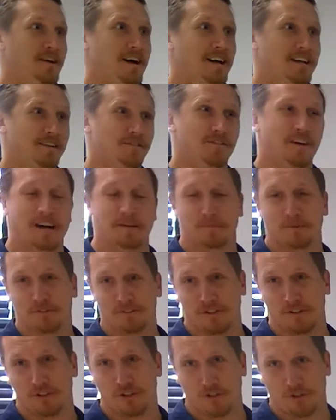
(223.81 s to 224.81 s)

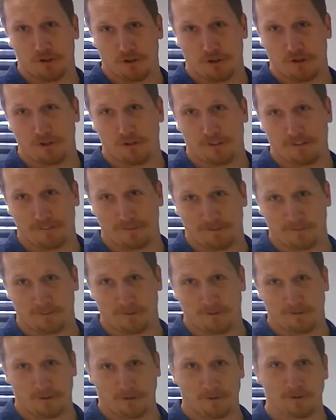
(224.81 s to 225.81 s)
95% sure that the
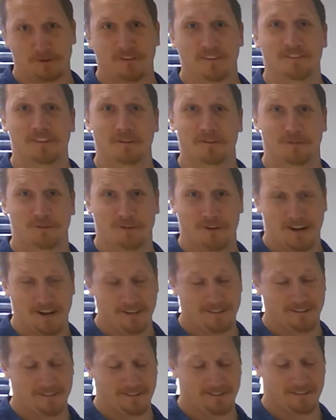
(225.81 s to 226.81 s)
results that they're
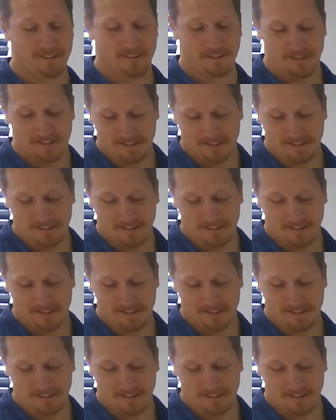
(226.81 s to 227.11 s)
finding